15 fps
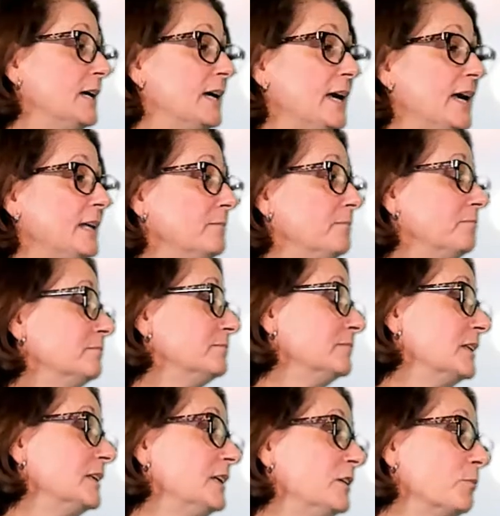and
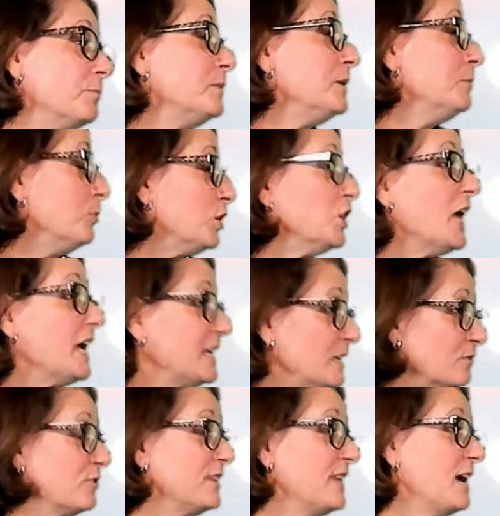people like it
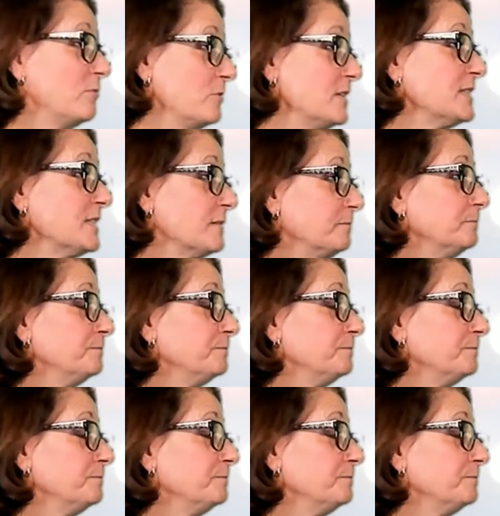for that reason.